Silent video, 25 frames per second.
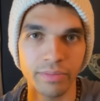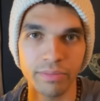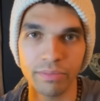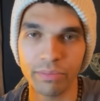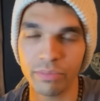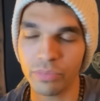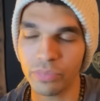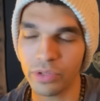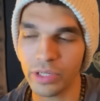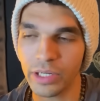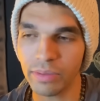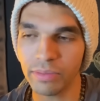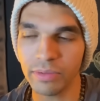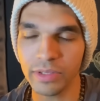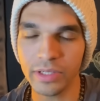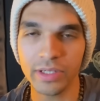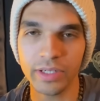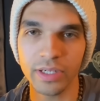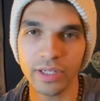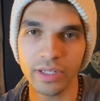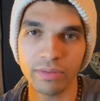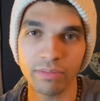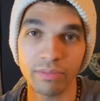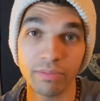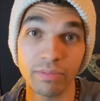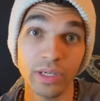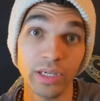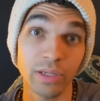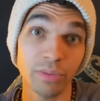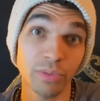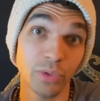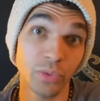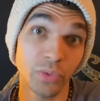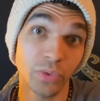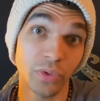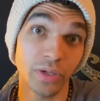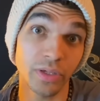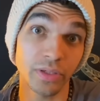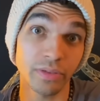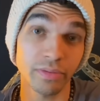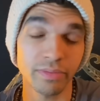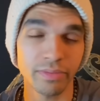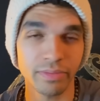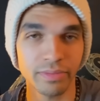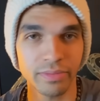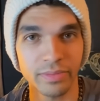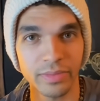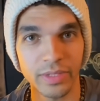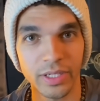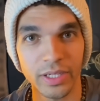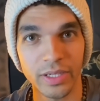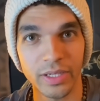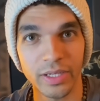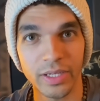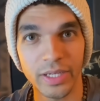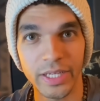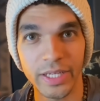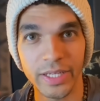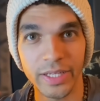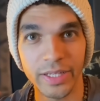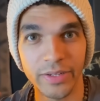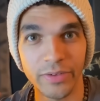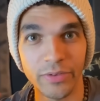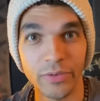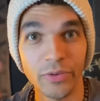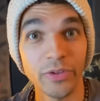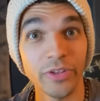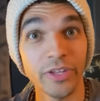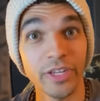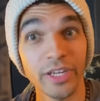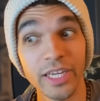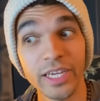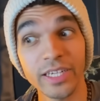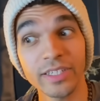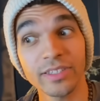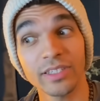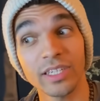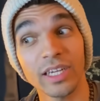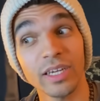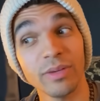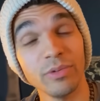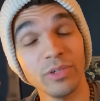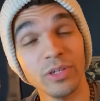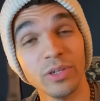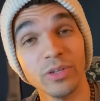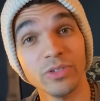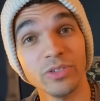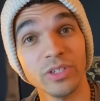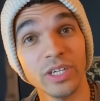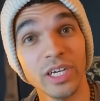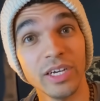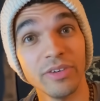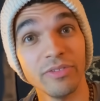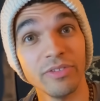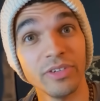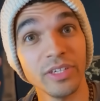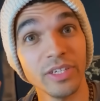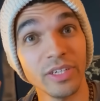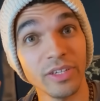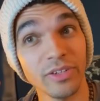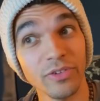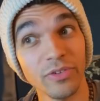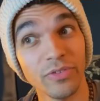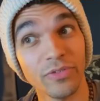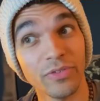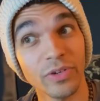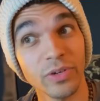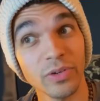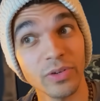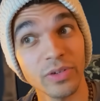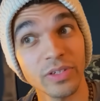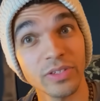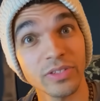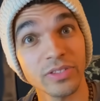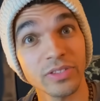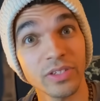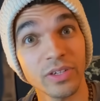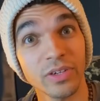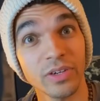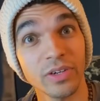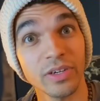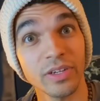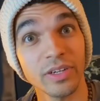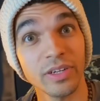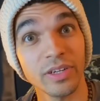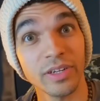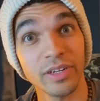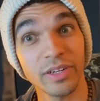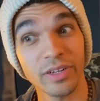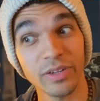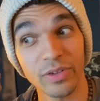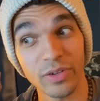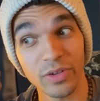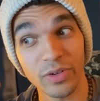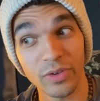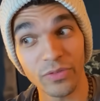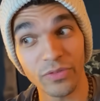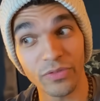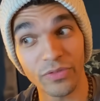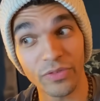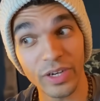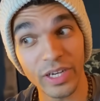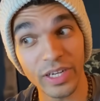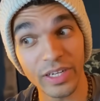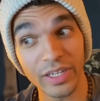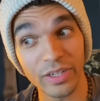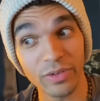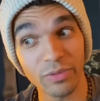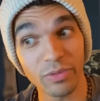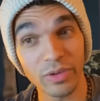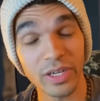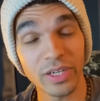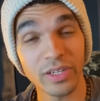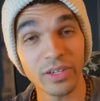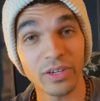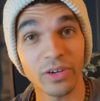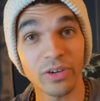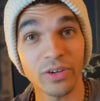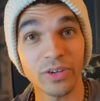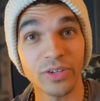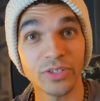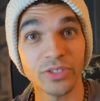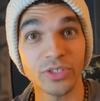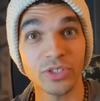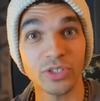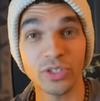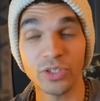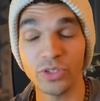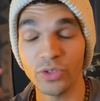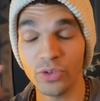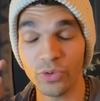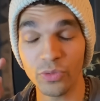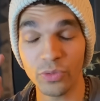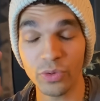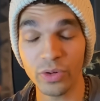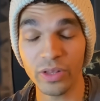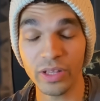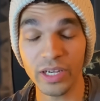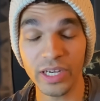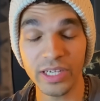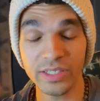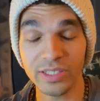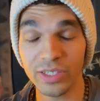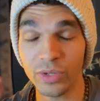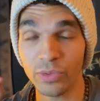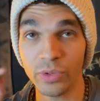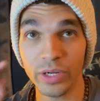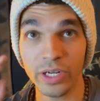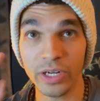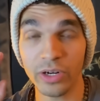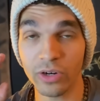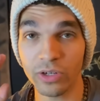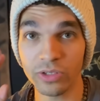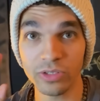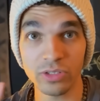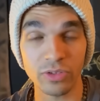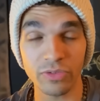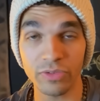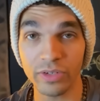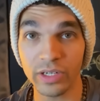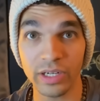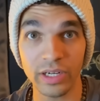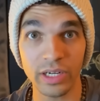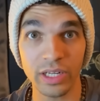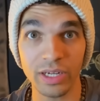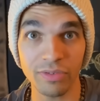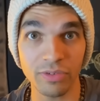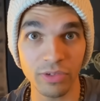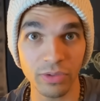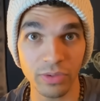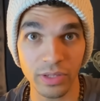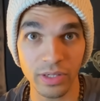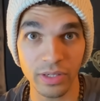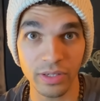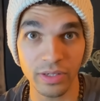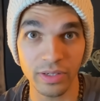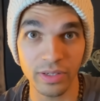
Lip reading: Probably none, maybe one. Well, the next time you go driving and you focus on finding red cars, you'll realize that red cars are fucking everywhere.